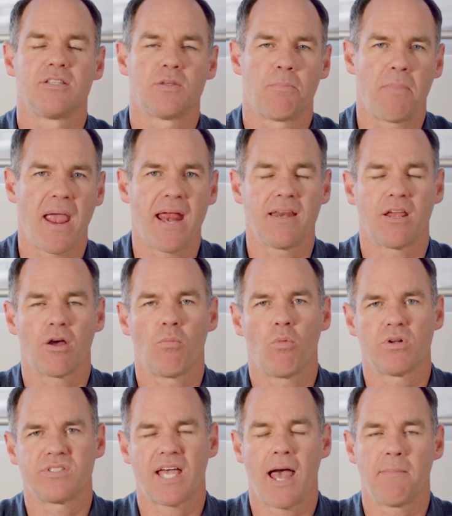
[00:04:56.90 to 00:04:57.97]
depending on
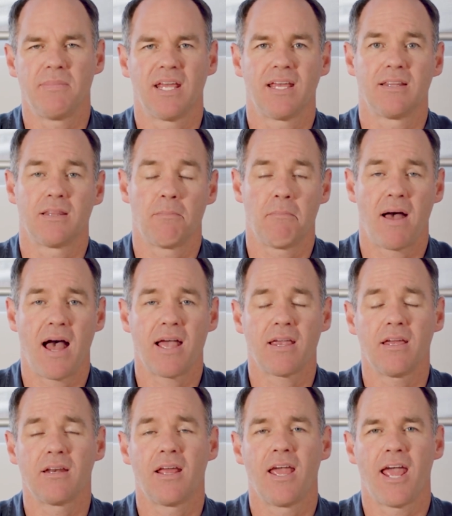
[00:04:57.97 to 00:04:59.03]
what's happening in the
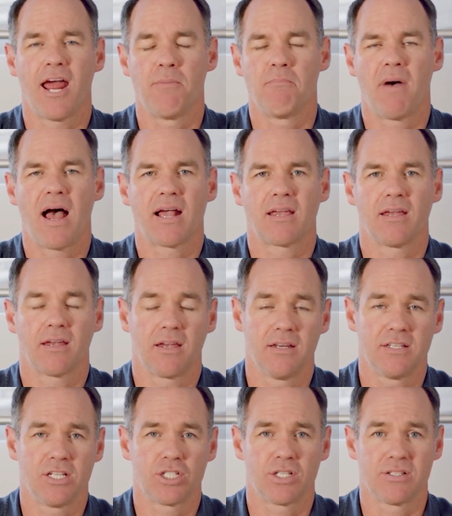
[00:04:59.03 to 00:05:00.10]
market and market
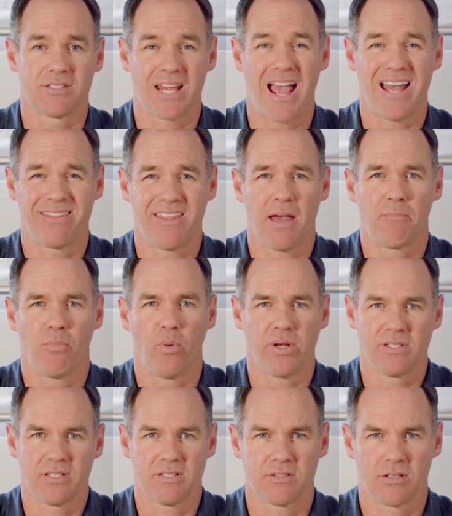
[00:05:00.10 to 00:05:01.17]
conditions at that
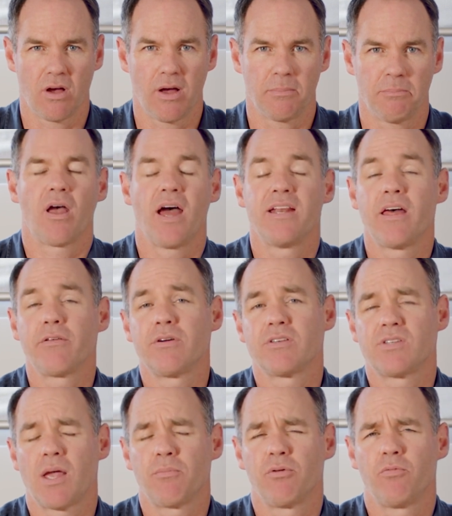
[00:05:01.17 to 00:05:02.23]
point time. Another
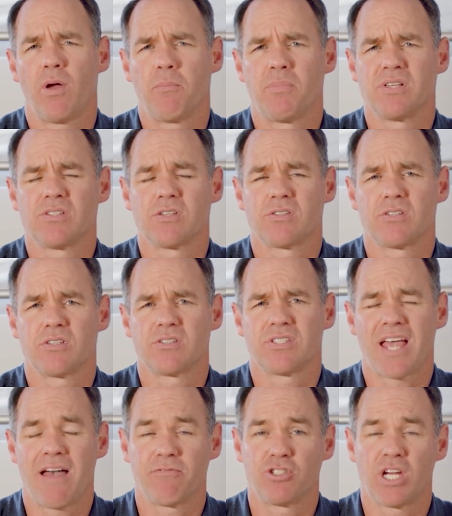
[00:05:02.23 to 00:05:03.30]
example where
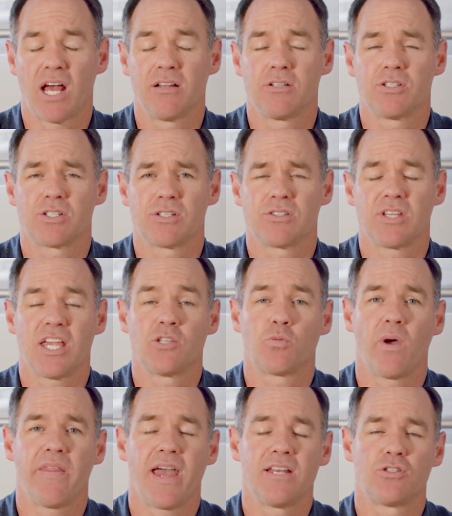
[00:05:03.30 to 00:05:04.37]
businesses have challenges is
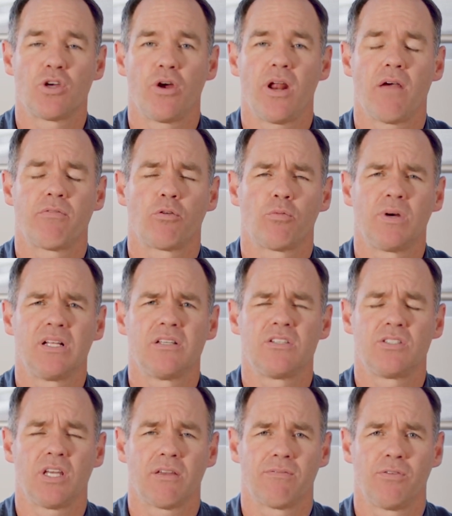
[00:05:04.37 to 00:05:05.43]
where they don't have a
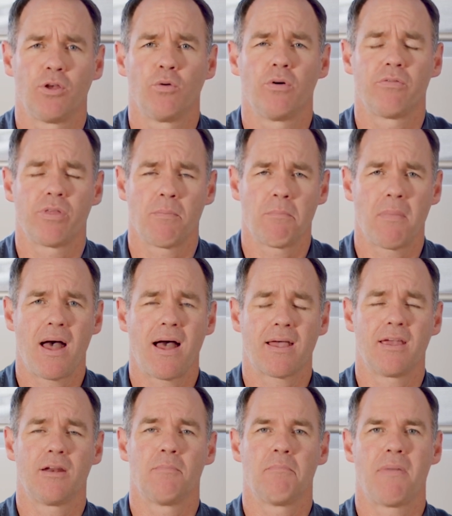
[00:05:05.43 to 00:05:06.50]
realistic view of the
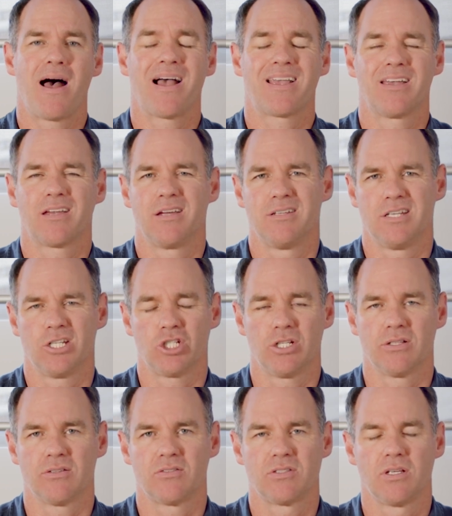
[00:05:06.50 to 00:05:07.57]
market and market
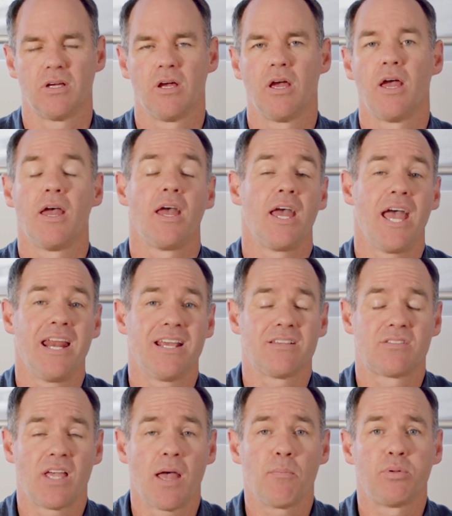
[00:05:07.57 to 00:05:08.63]
conditions. An
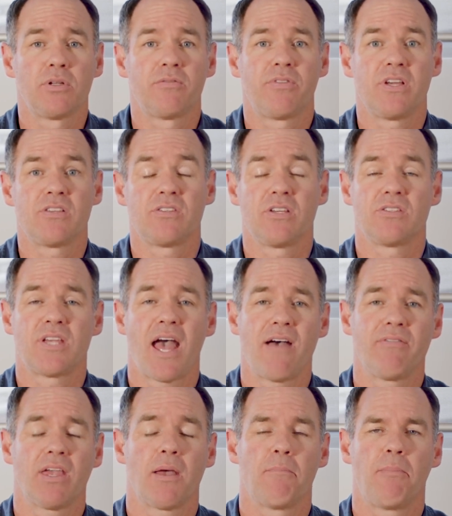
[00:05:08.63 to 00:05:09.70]
example of this is
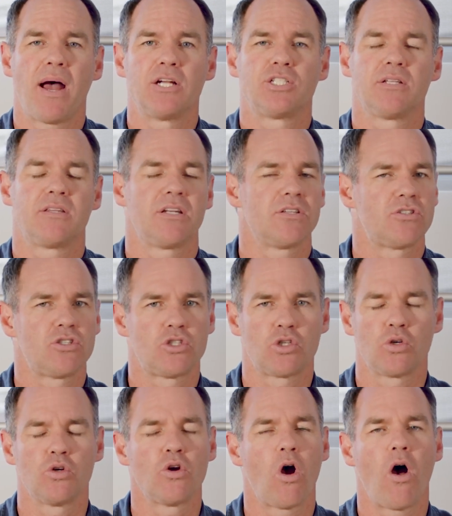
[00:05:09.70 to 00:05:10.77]
having a budget that is
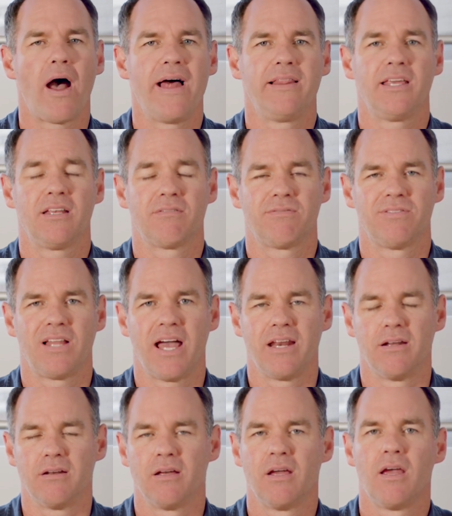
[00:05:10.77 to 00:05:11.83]
too highly
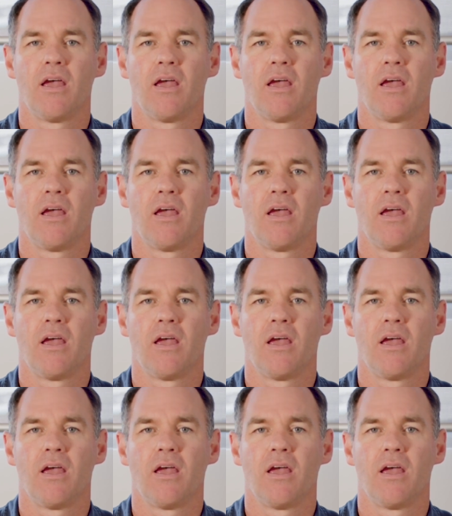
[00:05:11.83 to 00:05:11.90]
inflated.